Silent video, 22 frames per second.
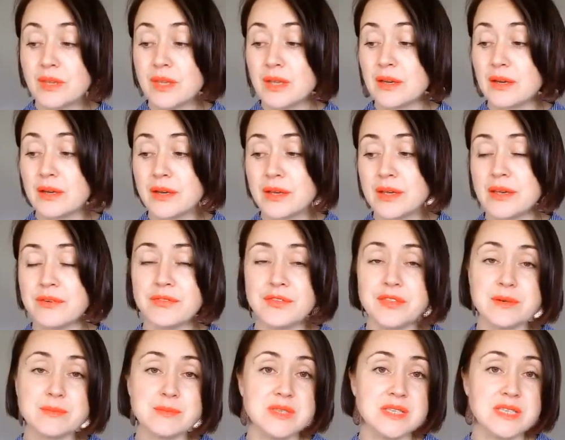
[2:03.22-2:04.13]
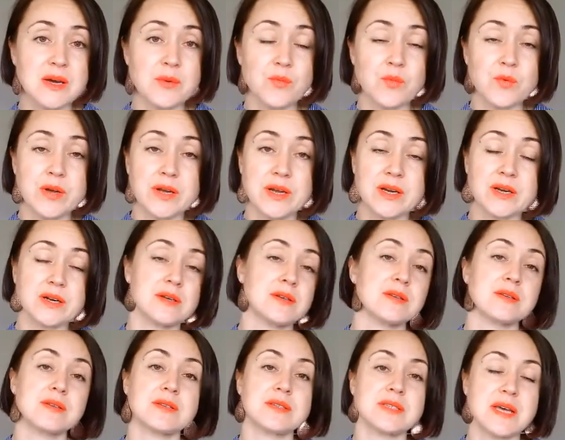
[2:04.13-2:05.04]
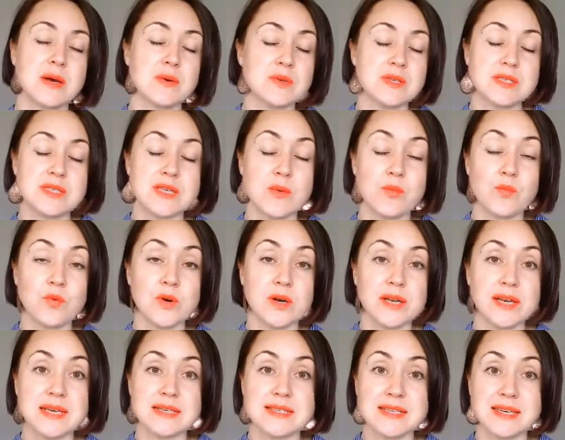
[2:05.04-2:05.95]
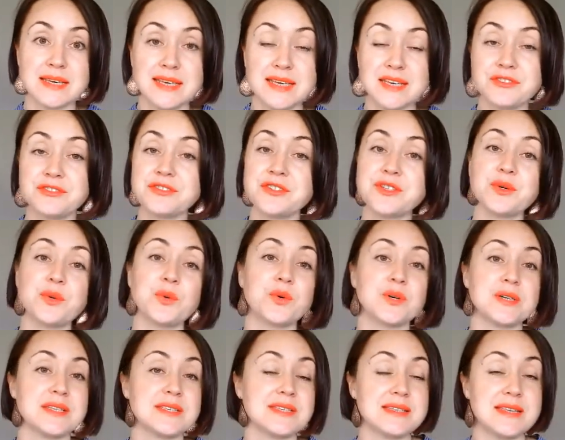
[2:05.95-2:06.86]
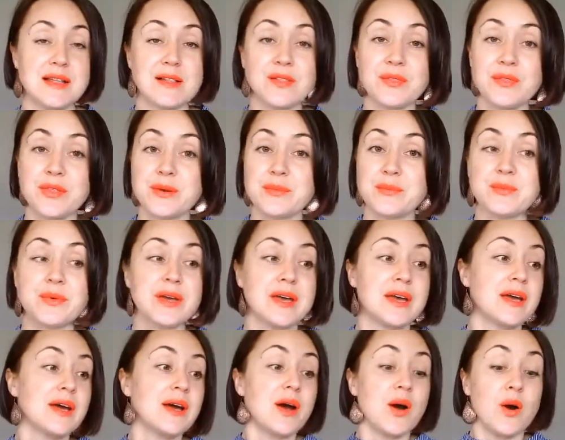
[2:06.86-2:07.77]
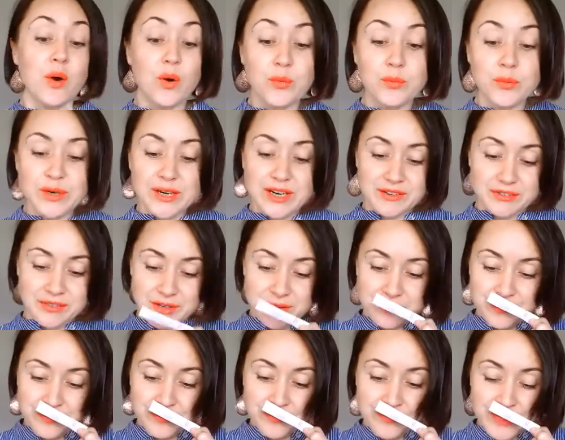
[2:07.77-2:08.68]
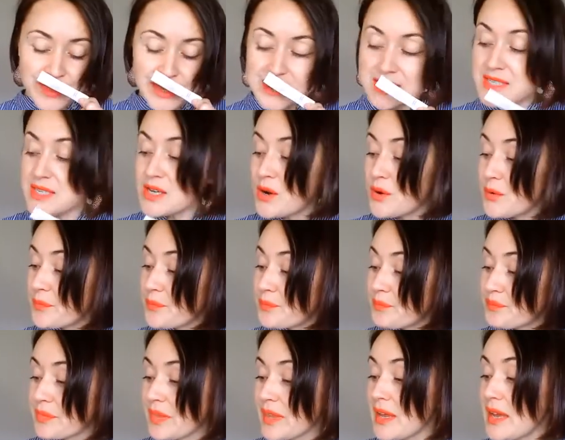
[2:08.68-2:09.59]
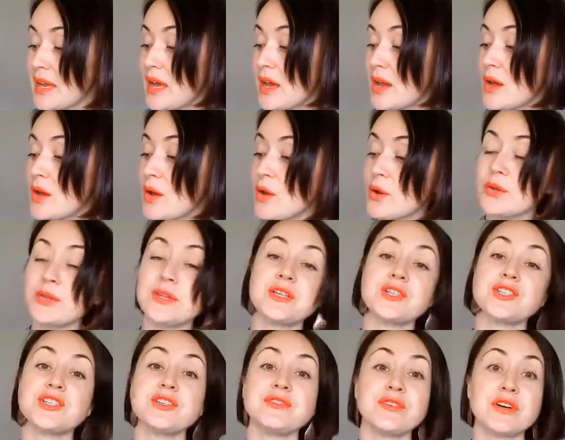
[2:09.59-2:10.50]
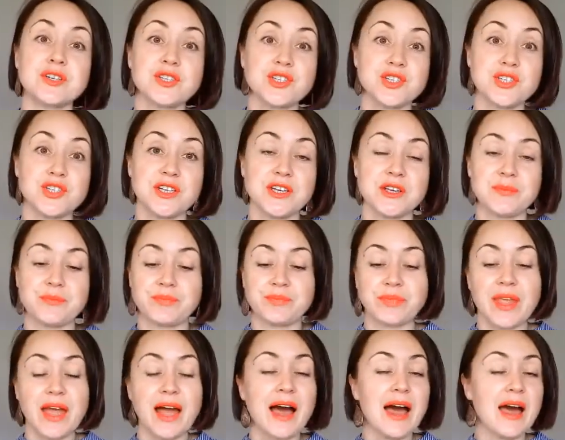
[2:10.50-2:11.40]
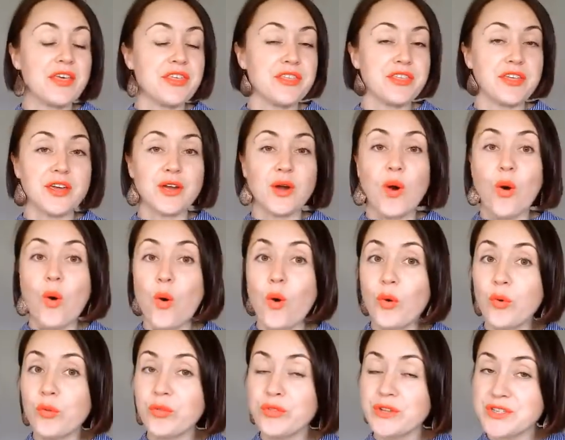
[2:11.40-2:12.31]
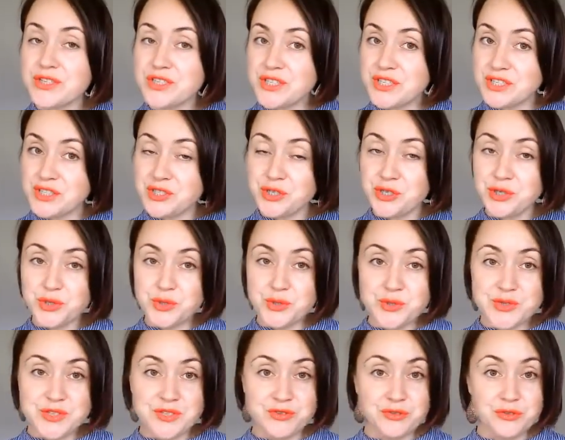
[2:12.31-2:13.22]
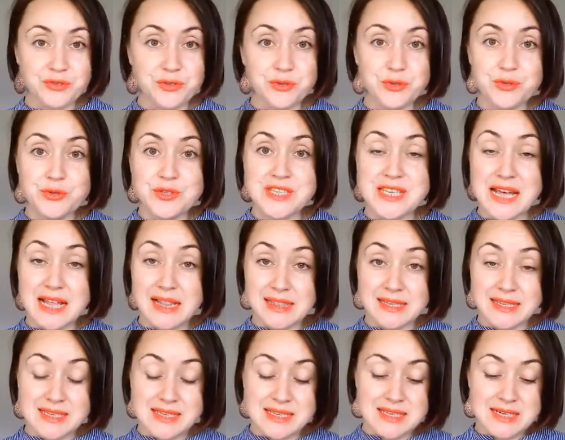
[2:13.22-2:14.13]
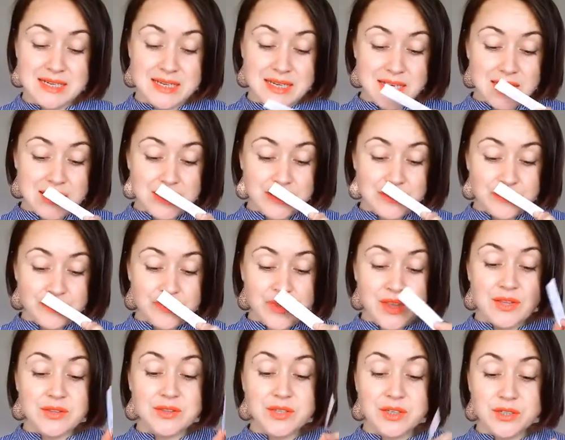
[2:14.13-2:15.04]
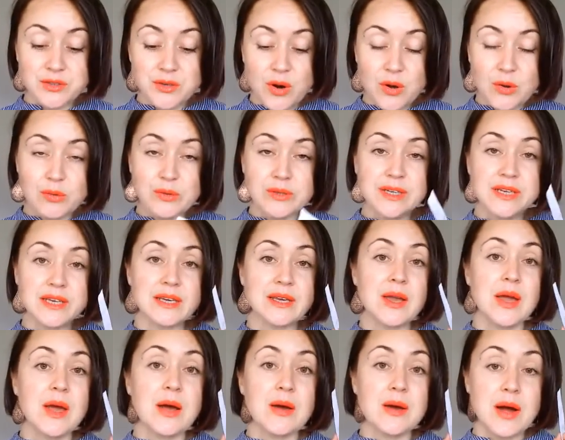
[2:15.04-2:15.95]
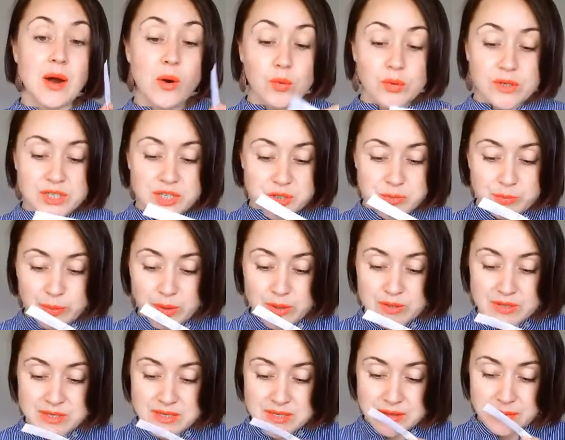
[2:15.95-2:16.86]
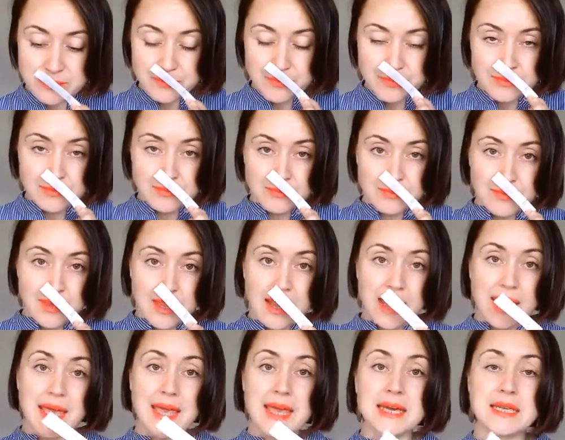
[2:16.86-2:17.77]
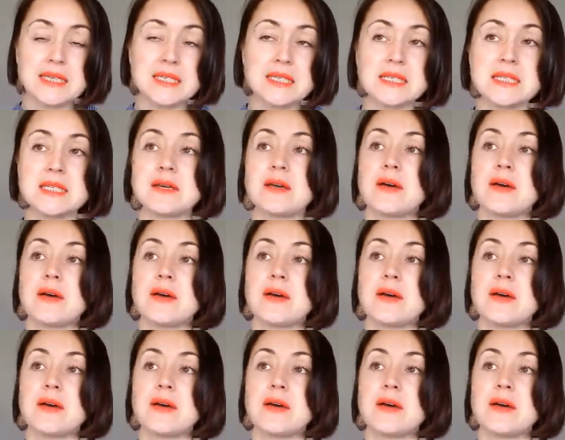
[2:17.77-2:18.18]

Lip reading: I give them someone as a gift, or sell them, or whatever. So, Eau de Givenchy. I think all the citrus fruits are listed here: neroli, orange blossom, and